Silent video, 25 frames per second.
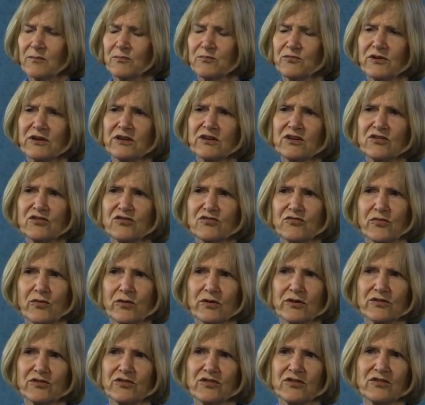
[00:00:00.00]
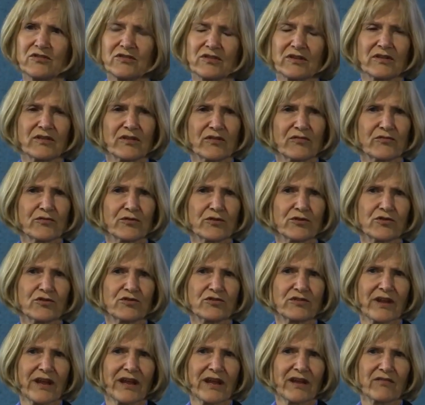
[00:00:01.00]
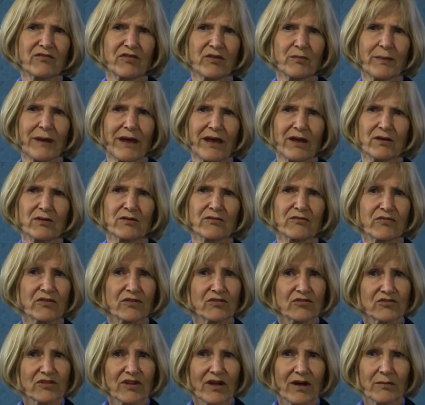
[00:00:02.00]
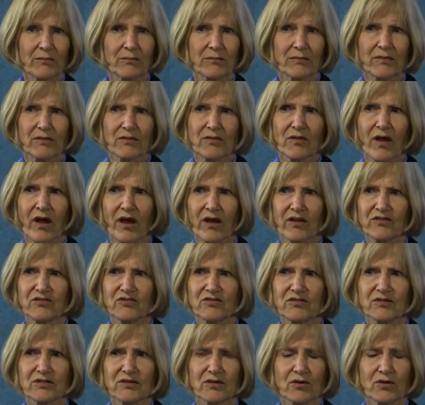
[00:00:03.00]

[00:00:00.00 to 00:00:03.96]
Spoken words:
British forces in the first day of the Battle of the Somme lost,